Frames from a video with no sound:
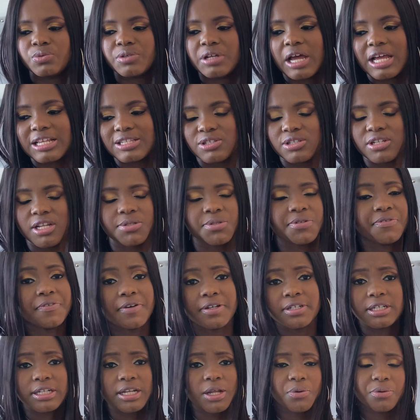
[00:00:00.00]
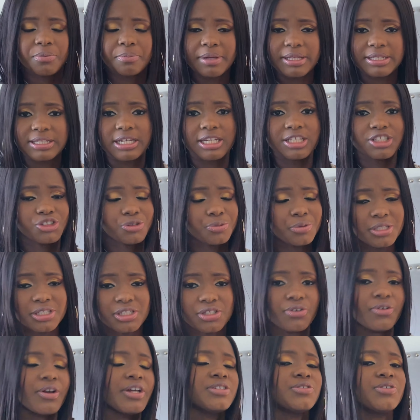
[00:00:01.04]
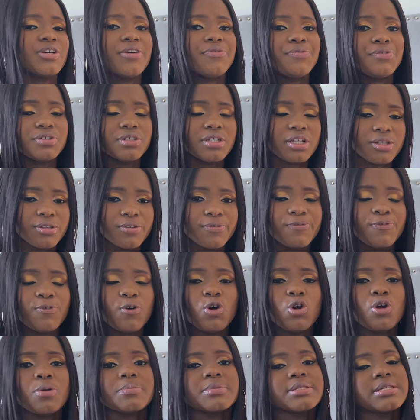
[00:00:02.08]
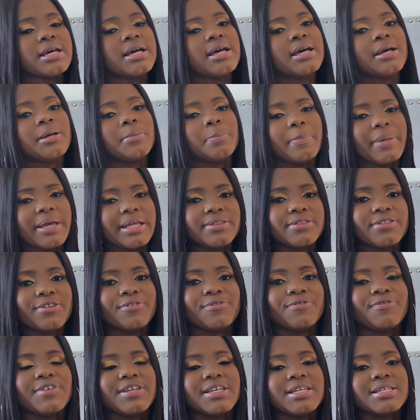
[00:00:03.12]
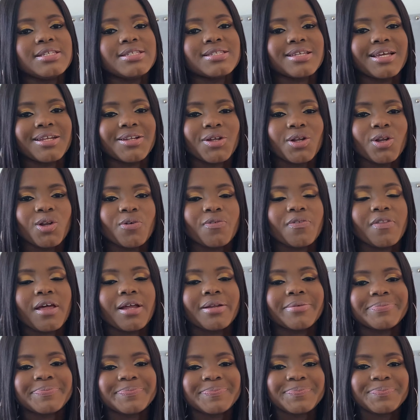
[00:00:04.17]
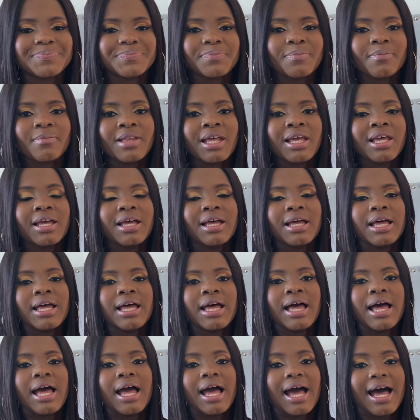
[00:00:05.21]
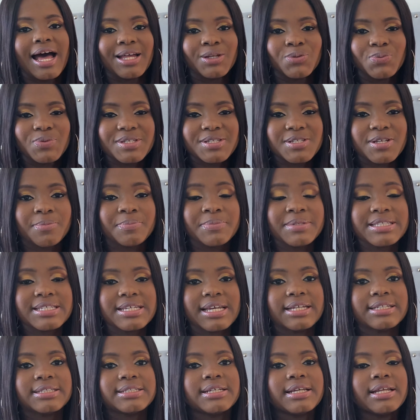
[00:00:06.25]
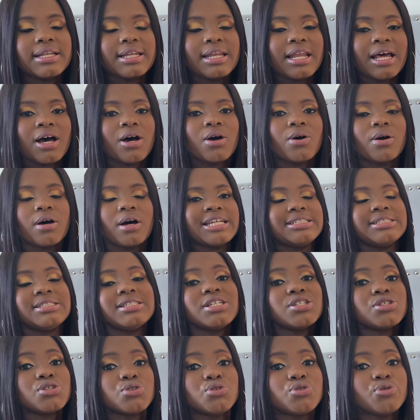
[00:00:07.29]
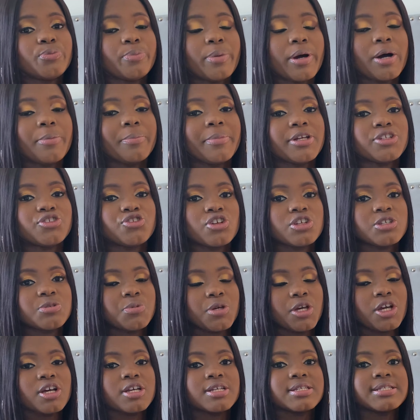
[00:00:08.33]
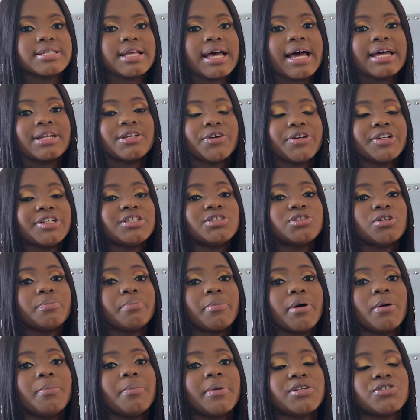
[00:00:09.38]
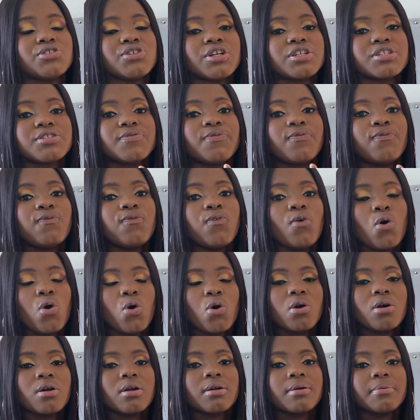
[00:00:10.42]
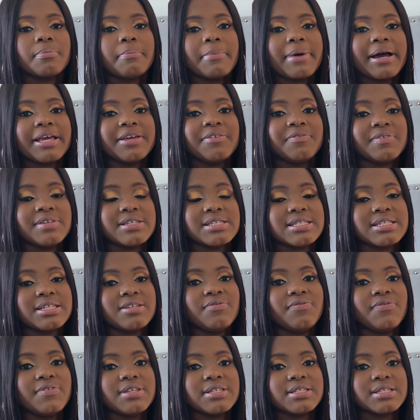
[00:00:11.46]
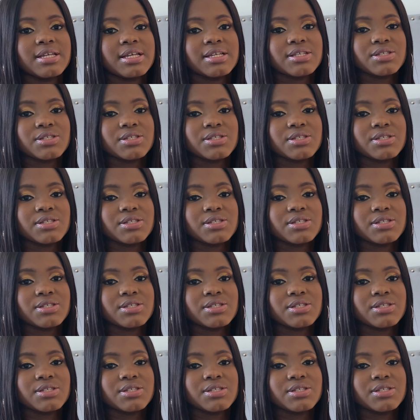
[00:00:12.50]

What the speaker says: As soon as we found out that we made the eligibility criteria, I filled out the forms, paid the fees and all of that, and we submitted. Now I didn't need to do biometrics because I had already done biometrics for my visiting visa,